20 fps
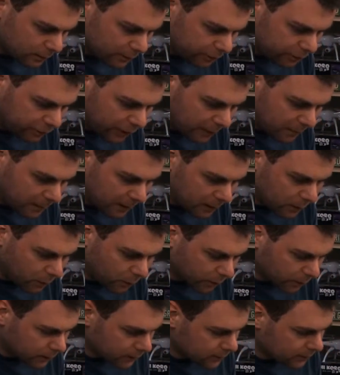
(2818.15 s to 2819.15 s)
shaping
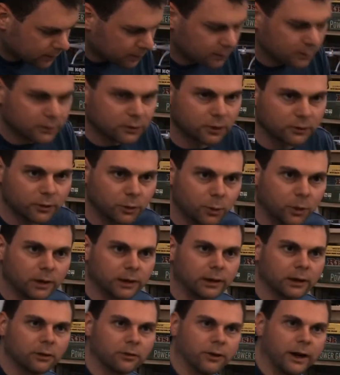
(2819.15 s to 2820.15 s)
corks. So if you
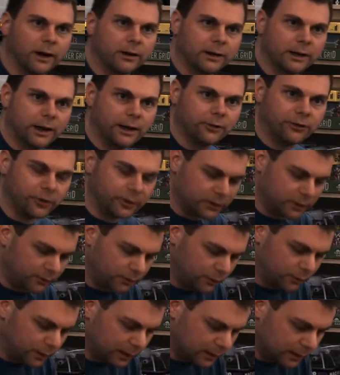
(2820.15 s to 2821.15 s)
want little rounded edges,
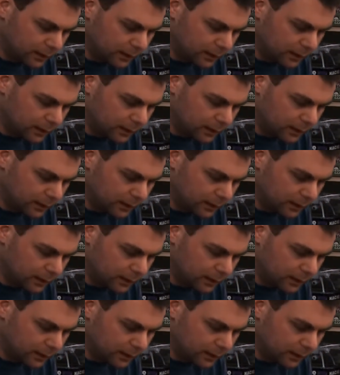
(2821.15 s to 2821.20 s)
if you